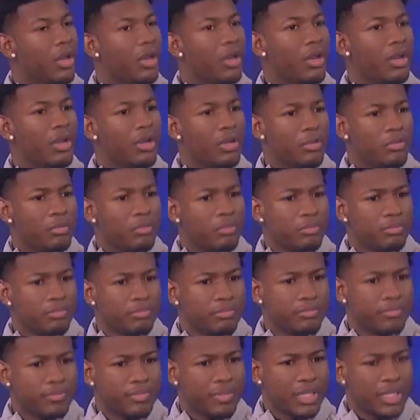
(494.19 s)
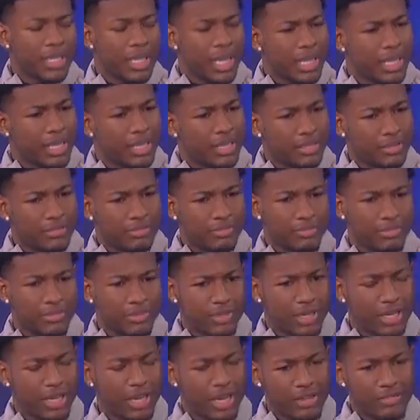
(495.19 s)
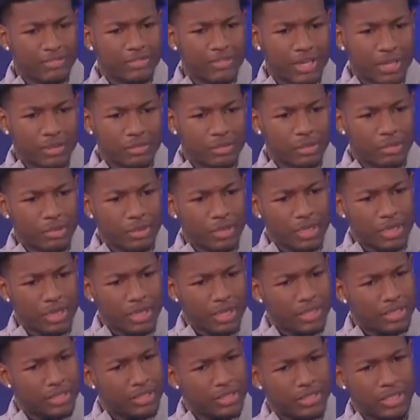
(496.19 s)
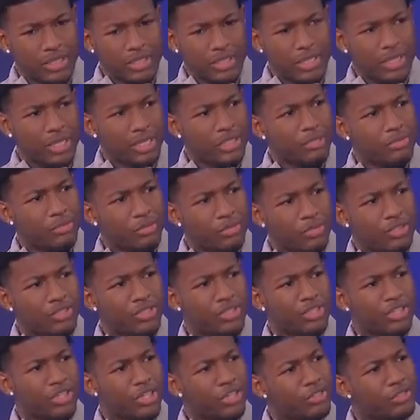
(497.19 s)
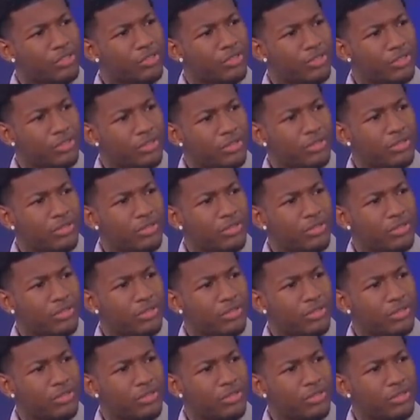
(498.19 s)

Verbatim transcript: Um, like a, a lifetime supply, like Teenage Mutant Ninja Turtles.